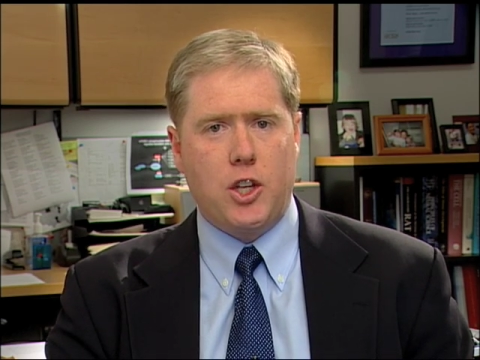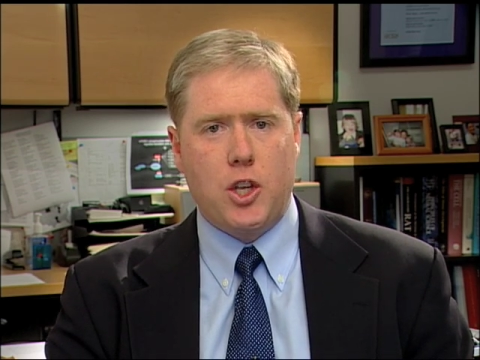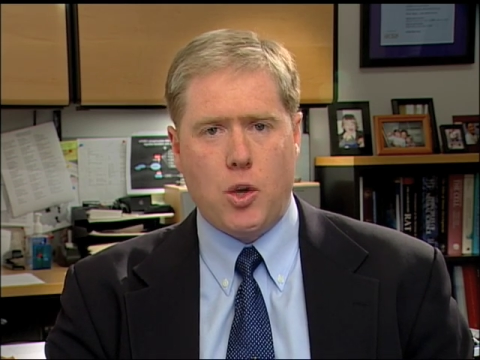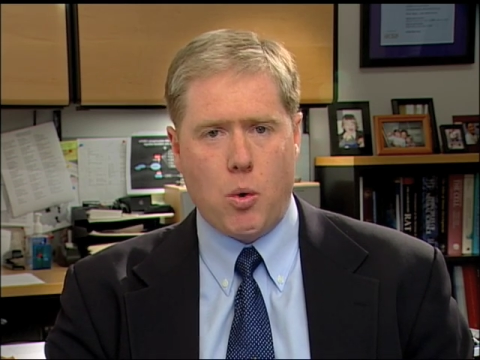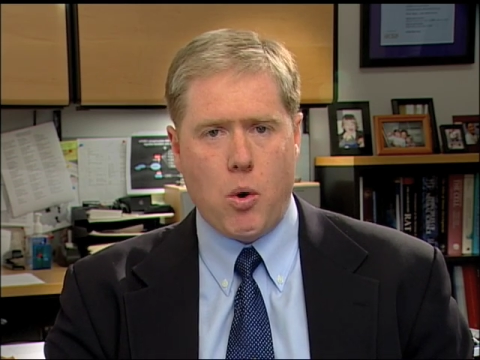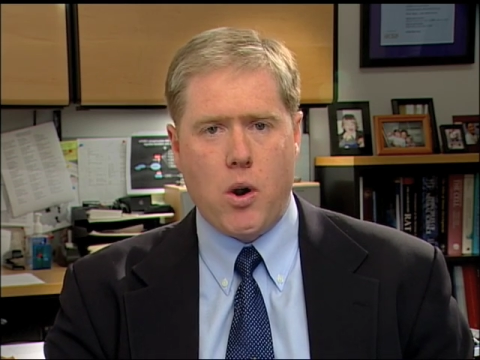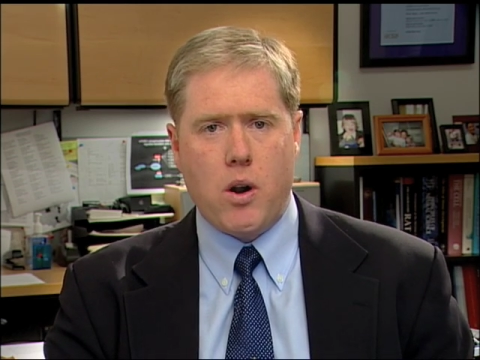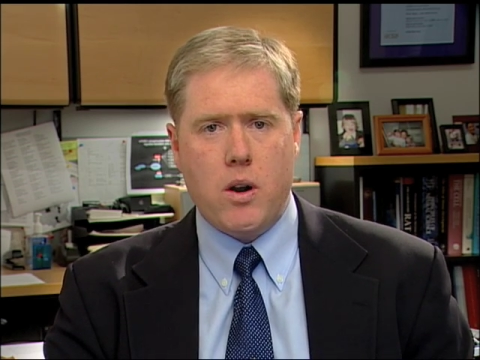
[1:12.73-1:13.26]

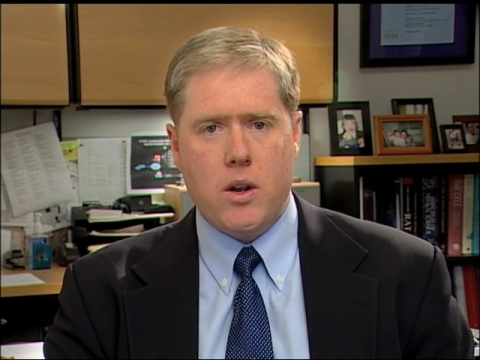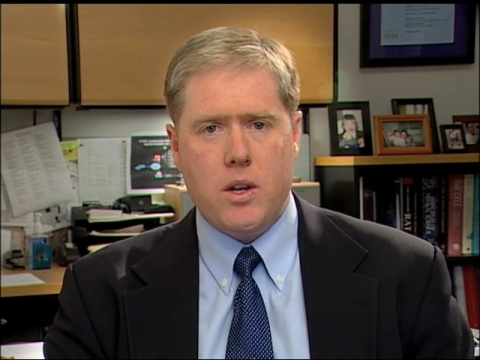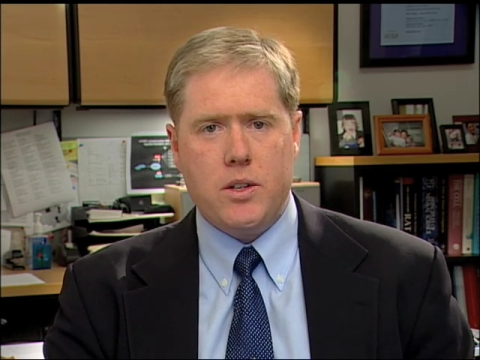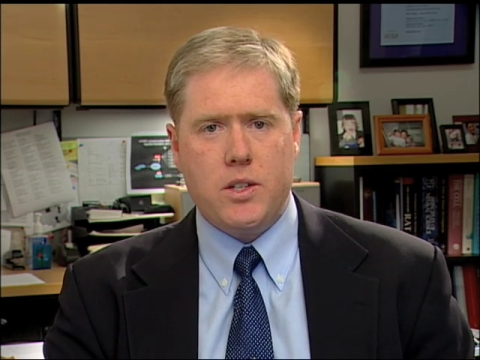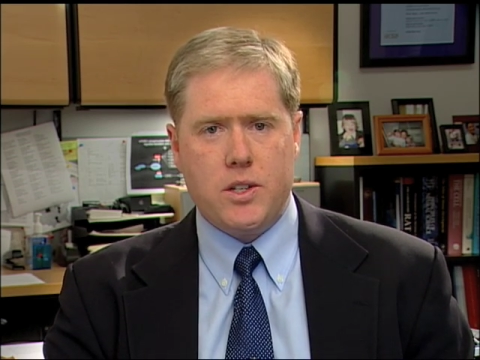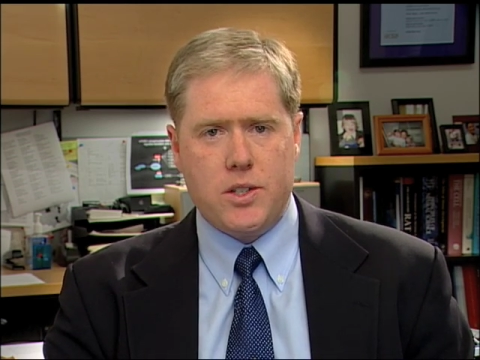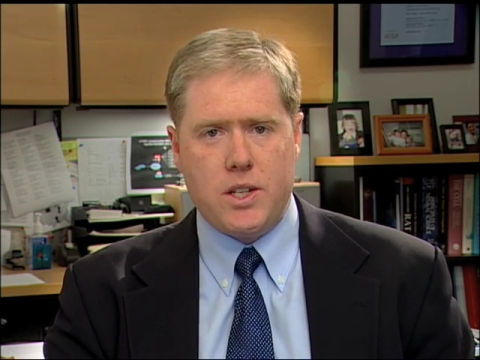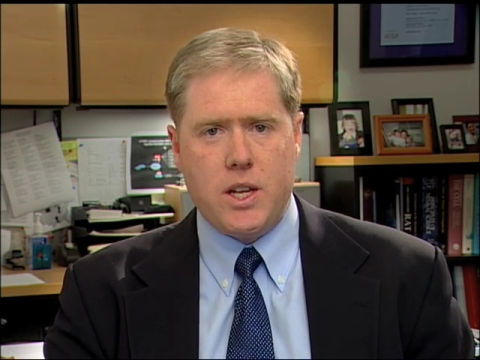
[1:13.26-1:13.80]
cure
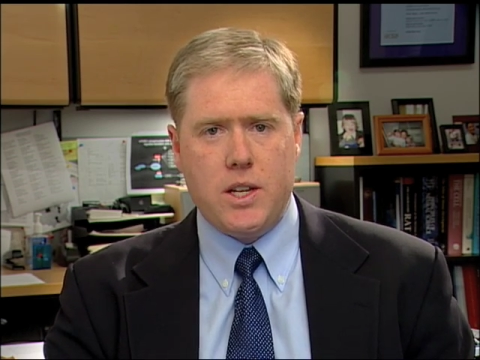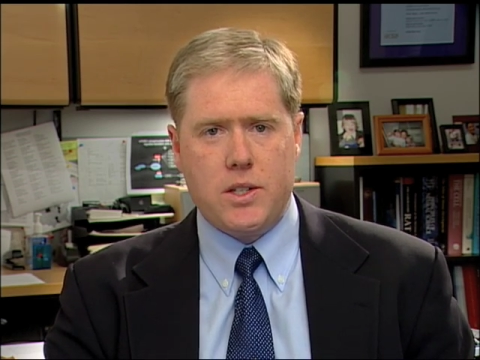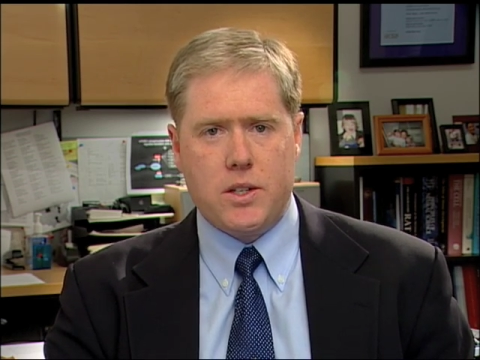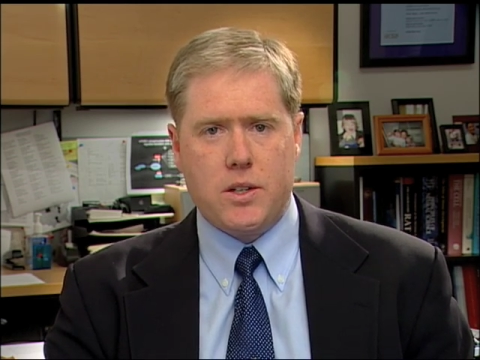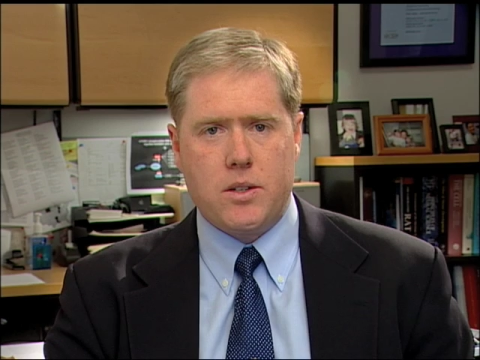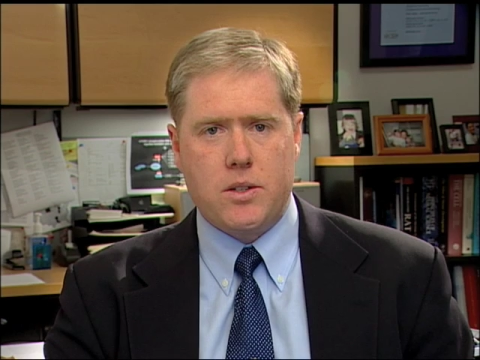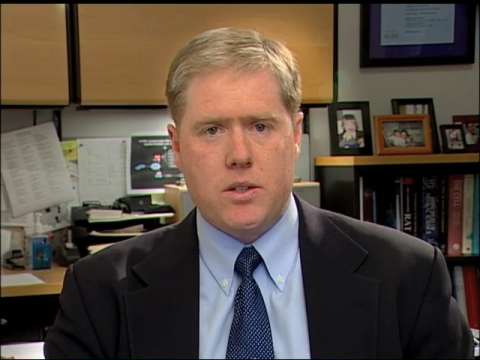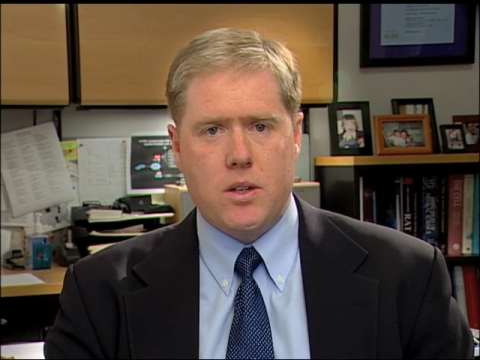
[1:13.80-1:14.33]

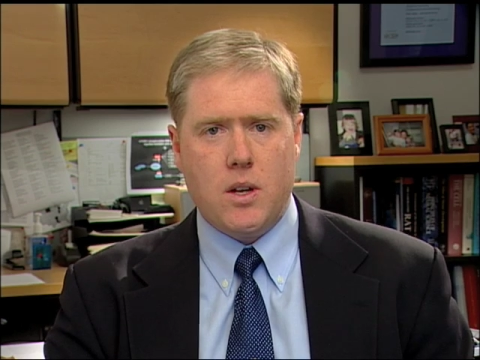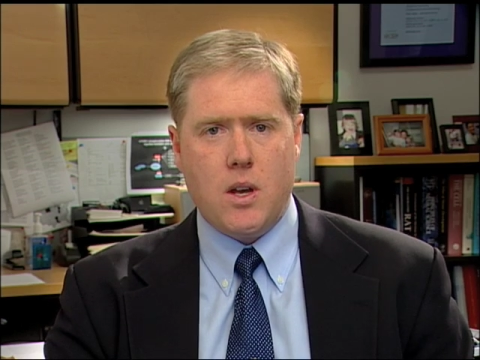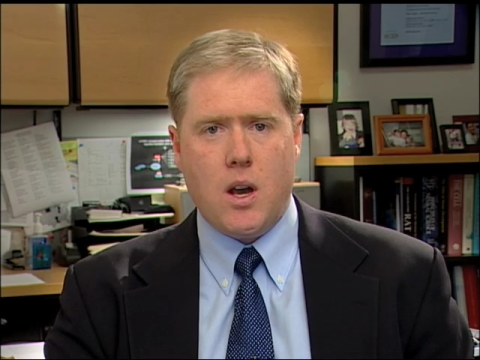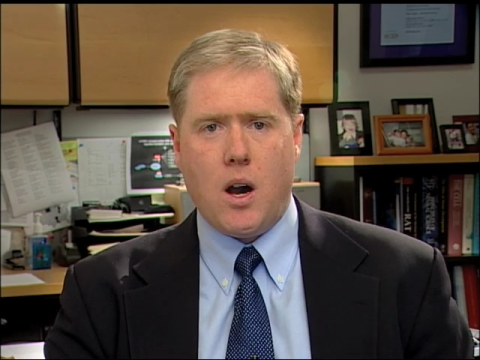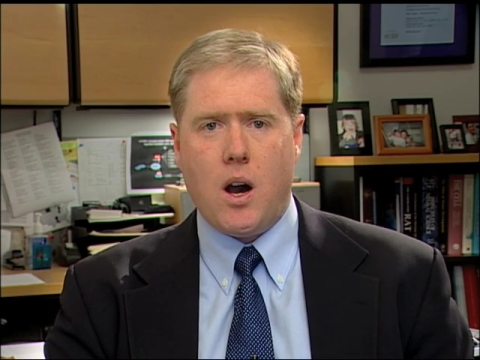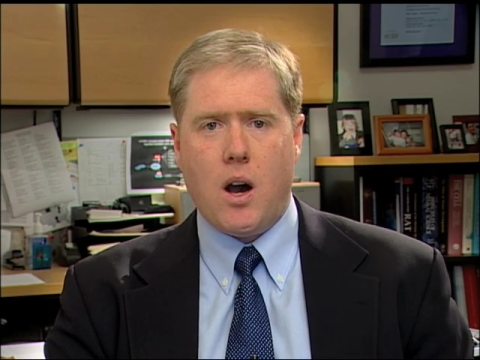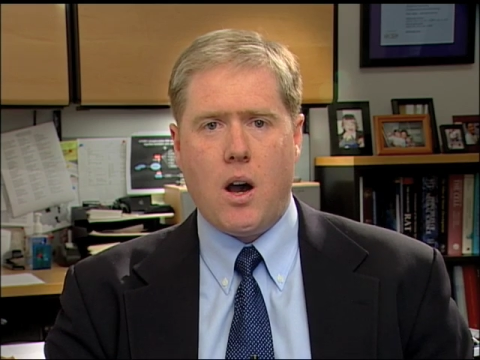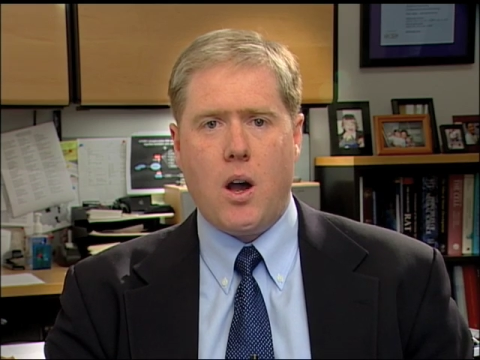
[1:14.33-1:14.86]
diseases
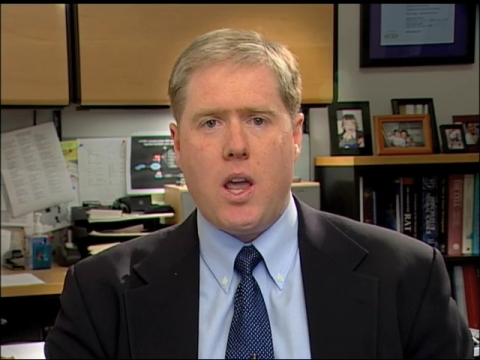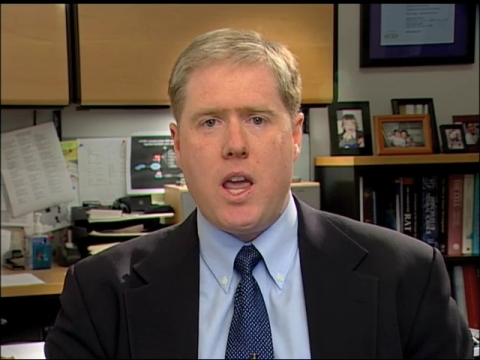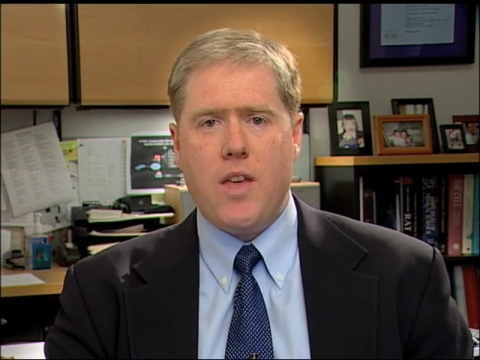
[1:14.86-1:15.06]
uh,